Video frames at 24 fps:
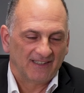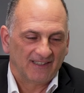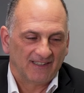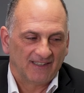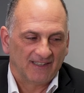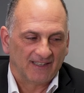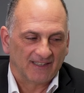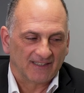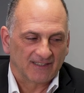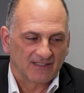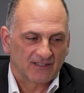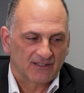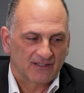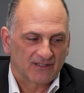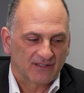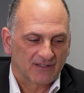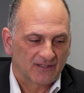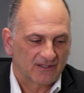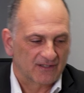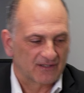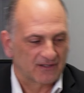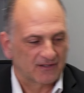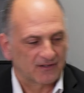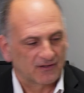yes. What
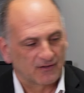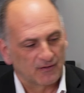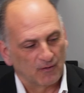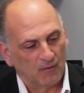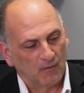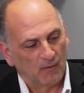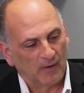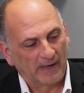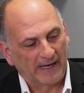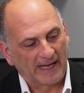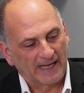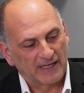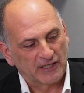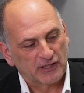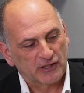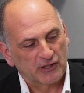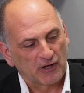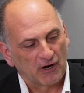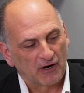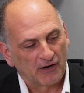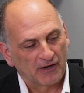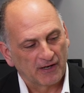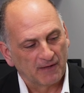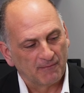you so when I
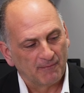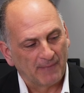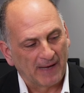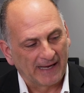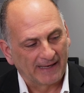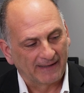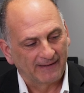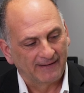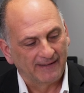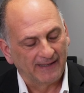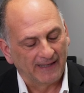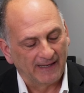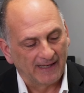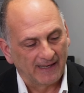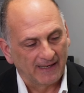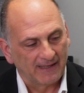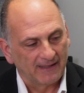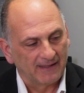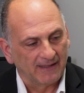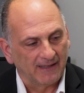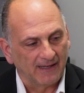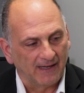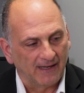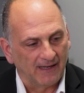started was? back then,
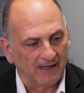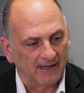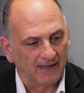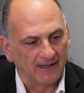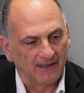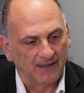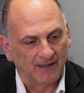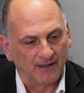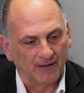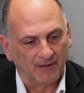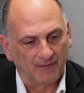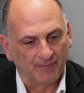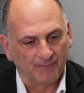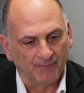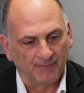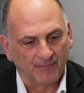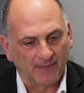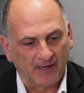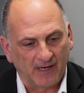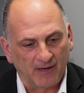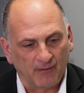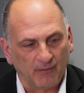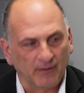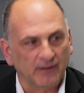
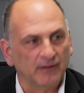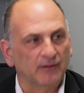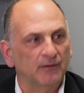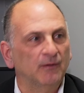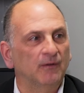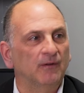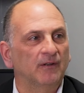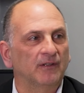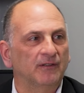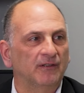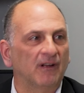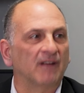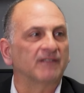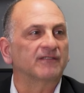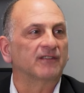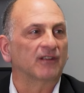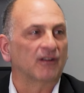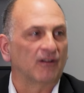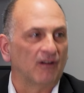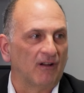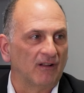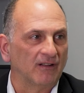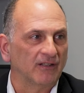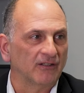um, I went to
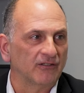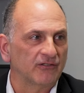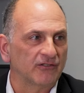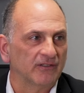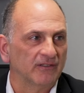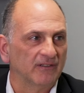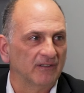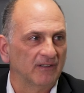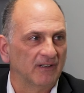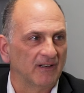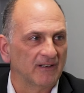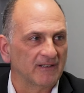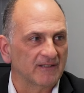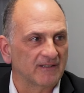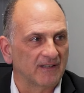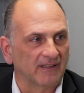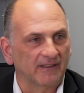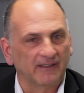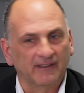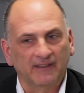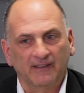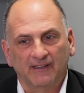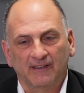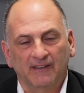Dawson College. I
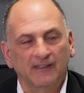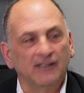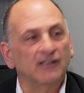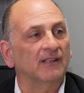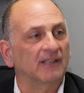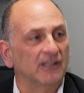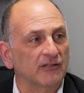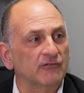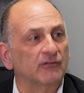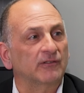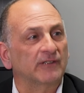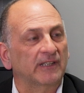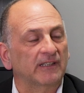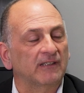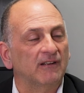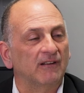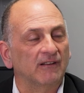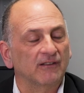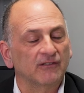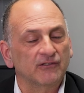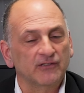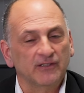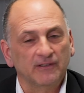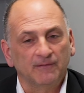studied electrical
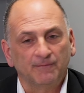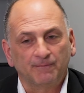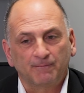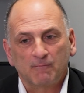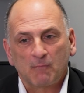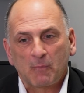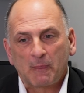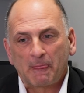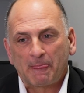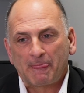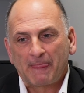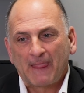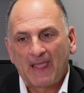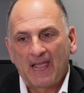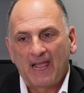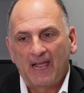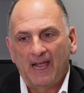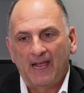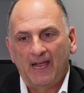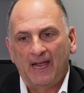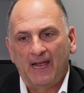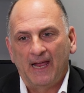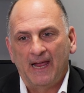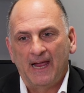technology,
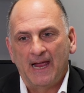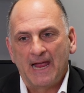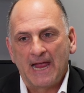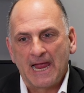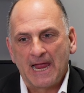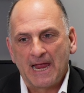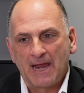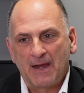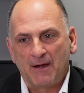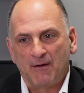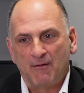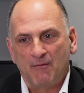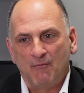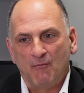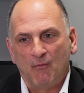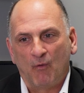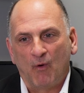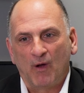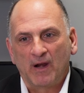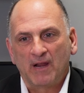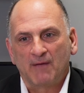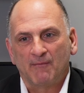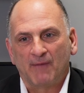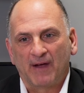and
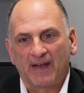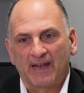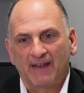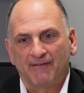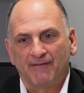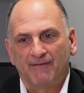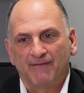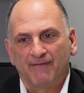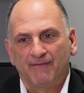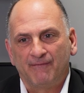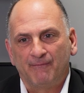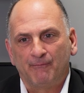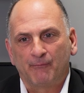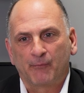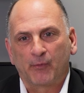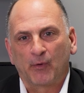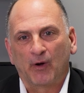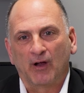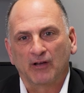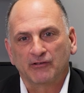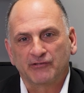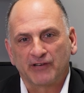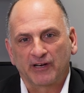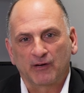one of my
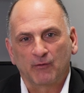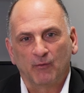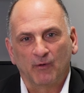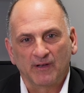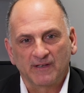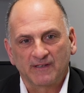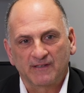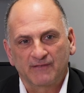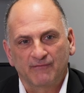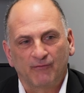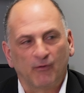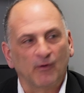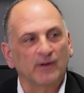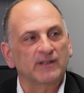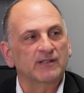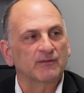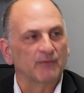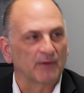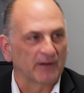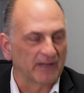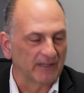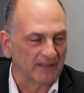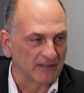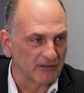project was voice
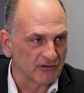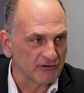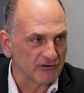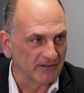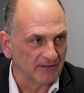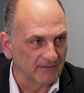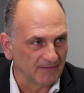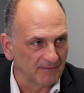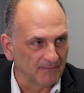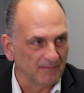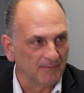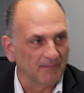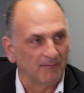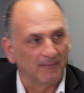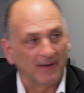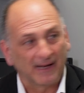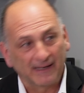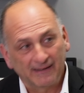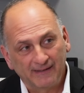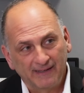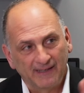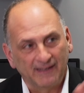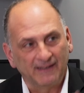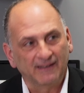recognition
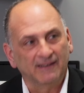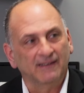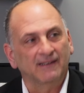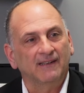back then